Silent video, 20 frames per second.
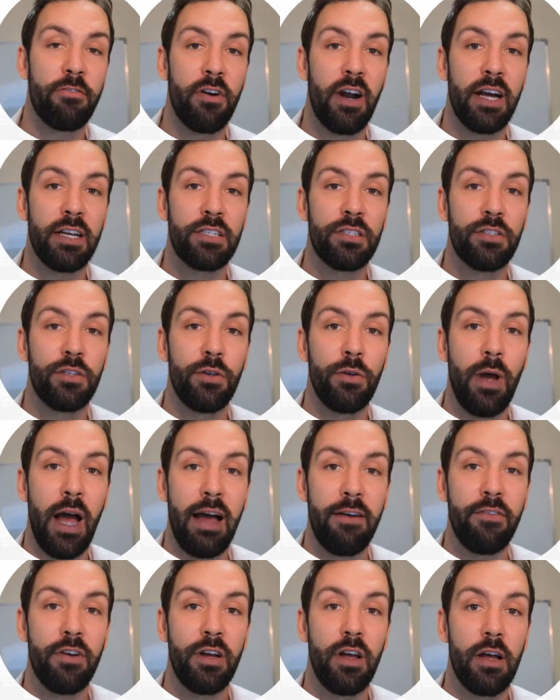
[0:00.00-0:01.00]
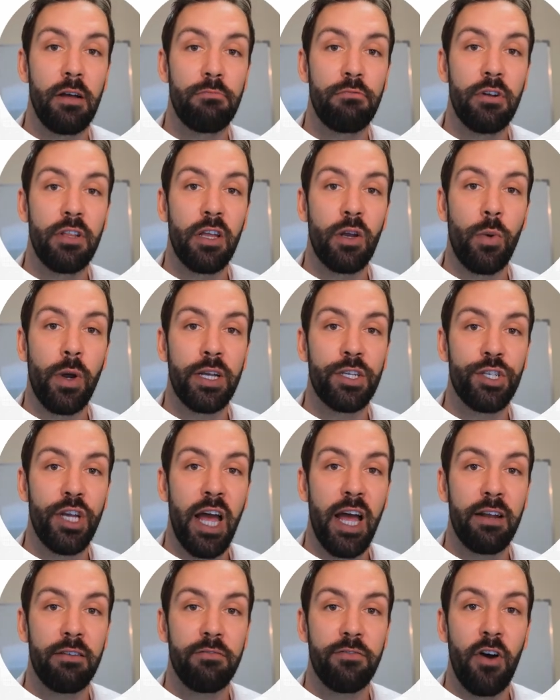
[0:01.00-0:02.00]
for us to have a really quick
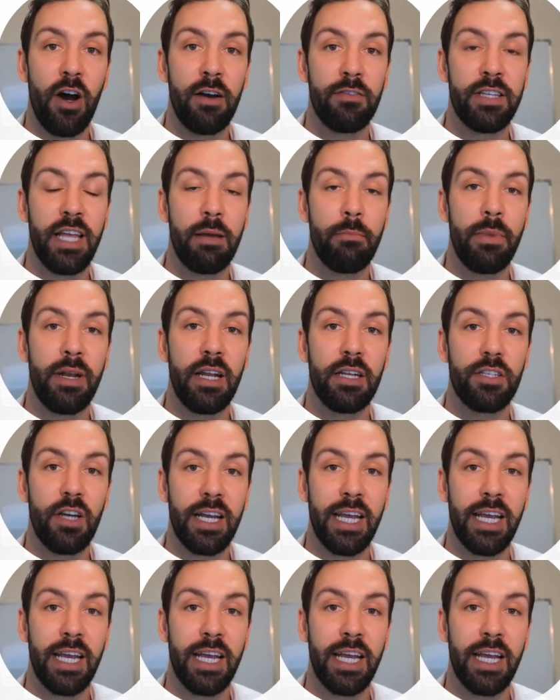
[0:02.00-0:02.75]
chat, 5-10 minutes.